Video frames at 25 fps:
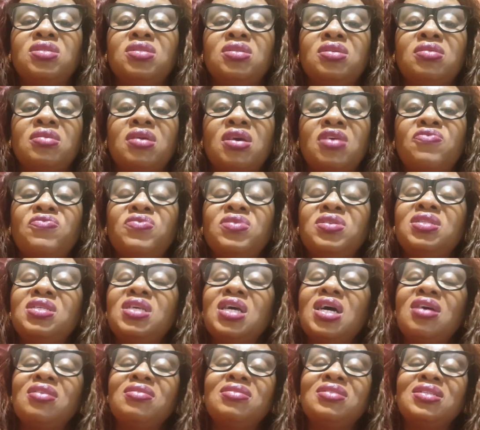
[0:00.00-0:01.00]
dirham. If you see
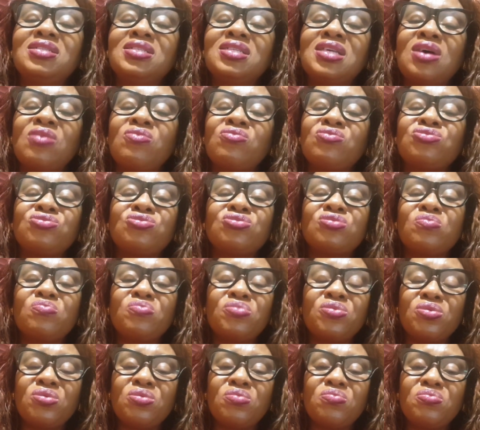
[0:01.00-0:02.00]
how this guy was
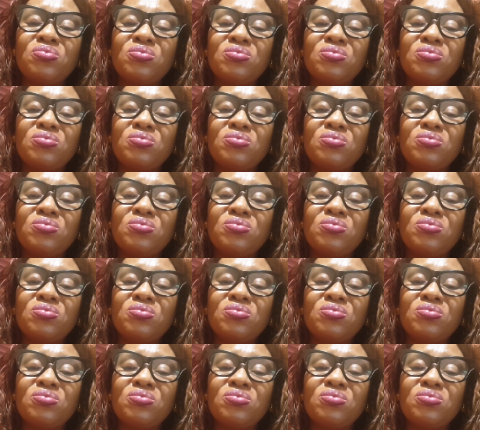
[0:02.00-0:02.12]
jumping up,